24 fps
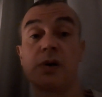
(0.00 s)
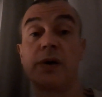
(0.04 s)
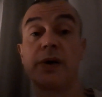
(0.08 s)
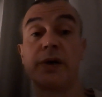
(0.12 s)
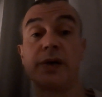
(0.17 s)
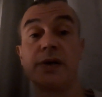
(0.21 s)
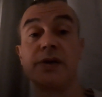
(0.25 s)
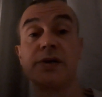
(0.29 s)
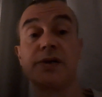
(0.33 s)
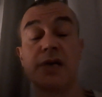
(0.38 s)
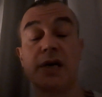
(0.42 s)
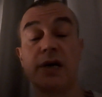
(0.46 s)
I
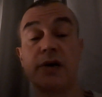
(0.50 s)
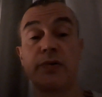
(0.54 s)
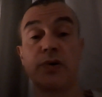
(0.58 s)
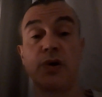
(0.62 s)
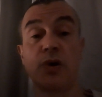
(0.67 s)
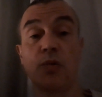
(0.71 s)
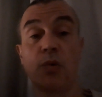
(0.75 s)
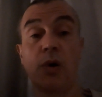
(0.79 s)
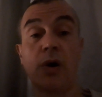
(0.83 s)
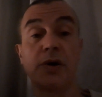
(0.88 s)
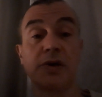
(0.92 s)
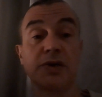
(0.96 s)
can tell
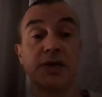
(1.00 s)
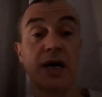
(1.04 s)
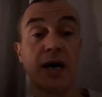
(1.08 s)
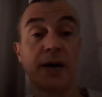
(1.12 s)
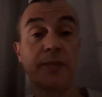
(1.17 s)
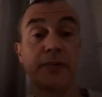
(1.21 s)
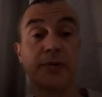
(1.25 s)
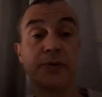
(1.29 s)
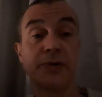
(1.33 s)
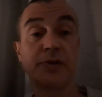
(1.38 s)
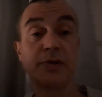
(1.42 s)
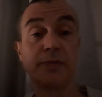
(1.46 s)
you what has
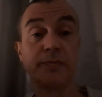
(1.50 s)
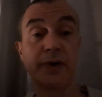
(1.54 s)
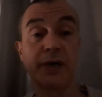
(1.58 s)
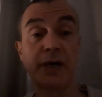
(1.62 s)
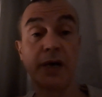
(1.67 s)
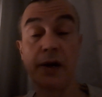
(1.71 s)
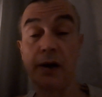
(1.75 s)
happened to me,